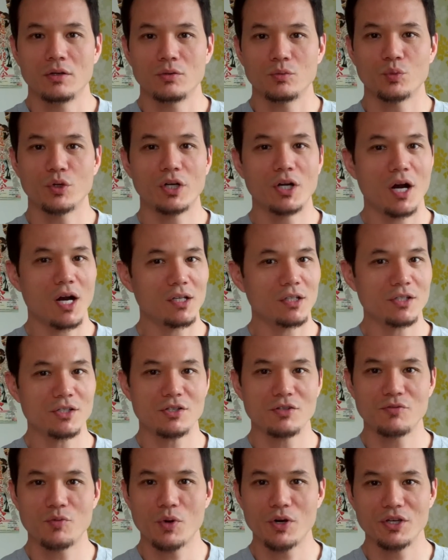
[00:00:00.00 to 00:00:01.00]

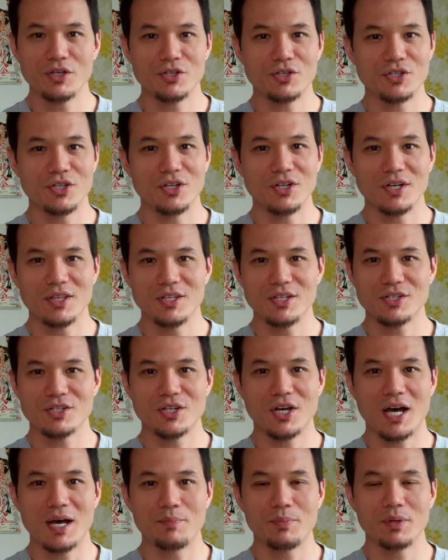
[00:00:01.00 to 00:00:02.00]
Regardless of where you sit on this
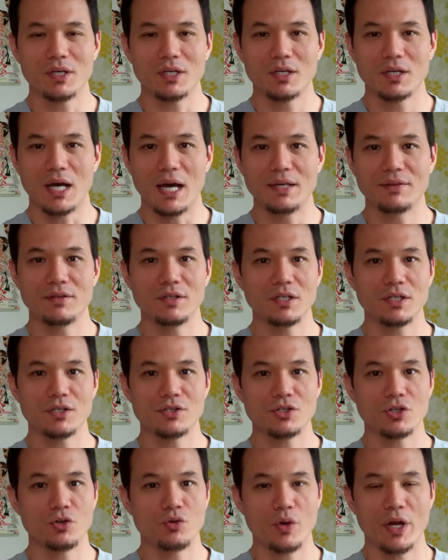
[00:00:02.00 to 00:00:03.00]
topic, I think
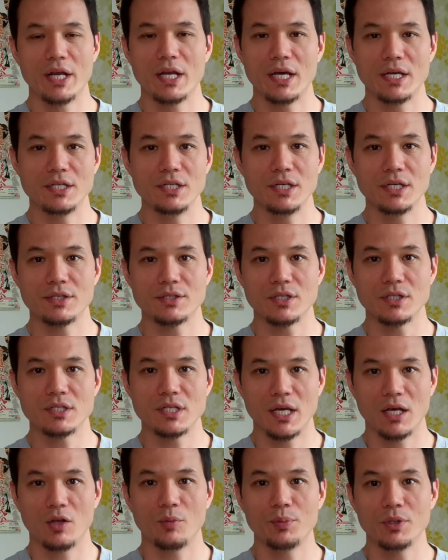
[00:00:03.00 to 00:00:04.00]
it's a great idea to
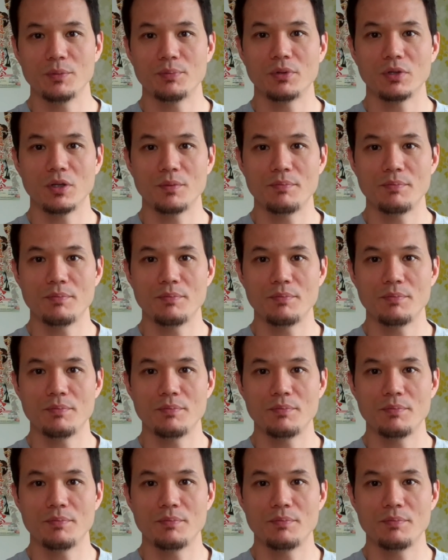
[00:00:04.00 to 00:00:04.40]
tell people